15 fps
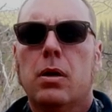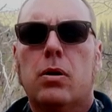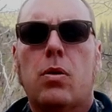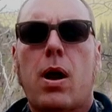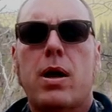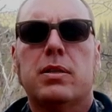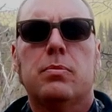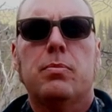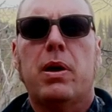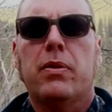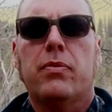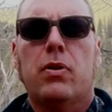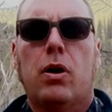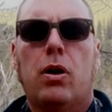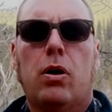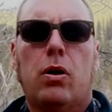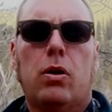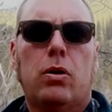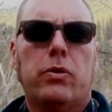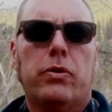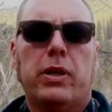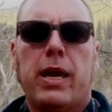Christ may have
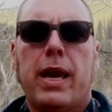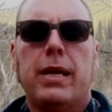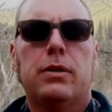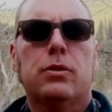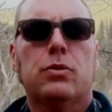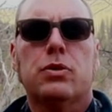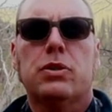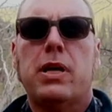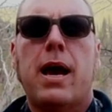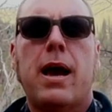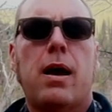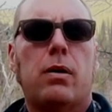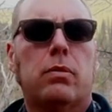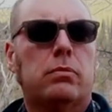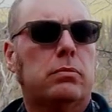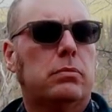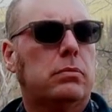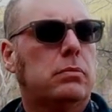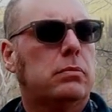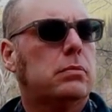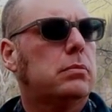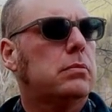called the angels down
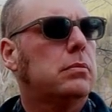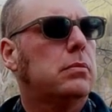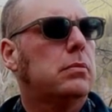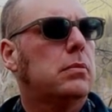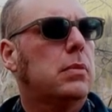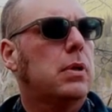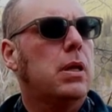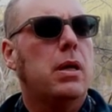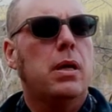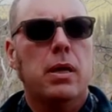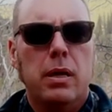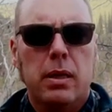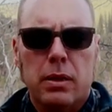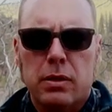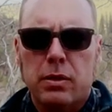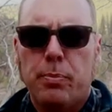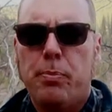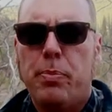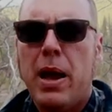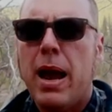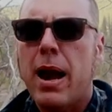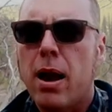to
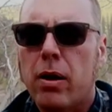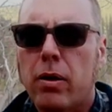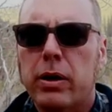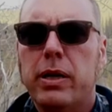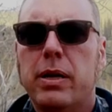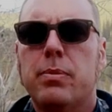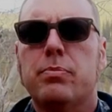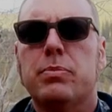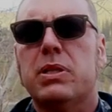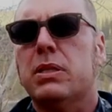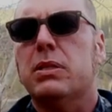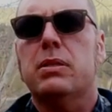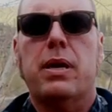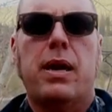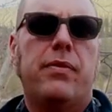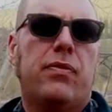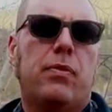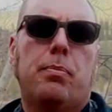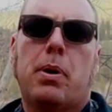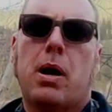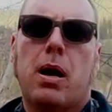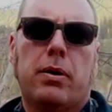bear him safe
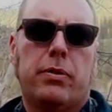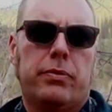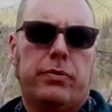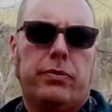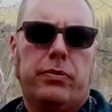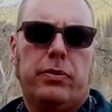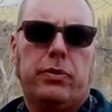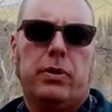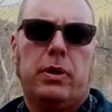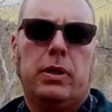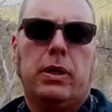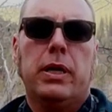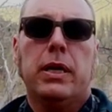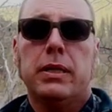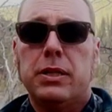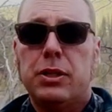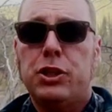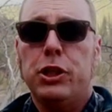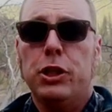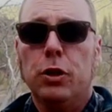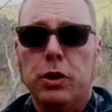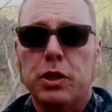above, to
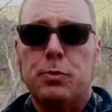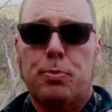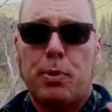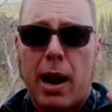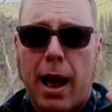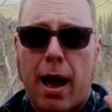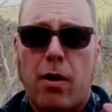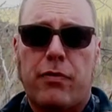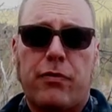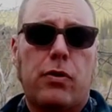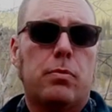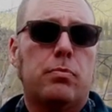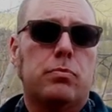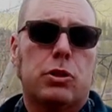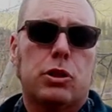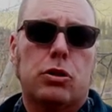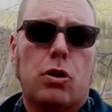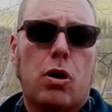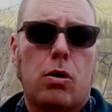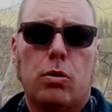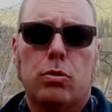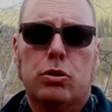shield his brow from
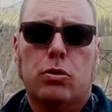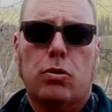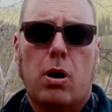sorrow's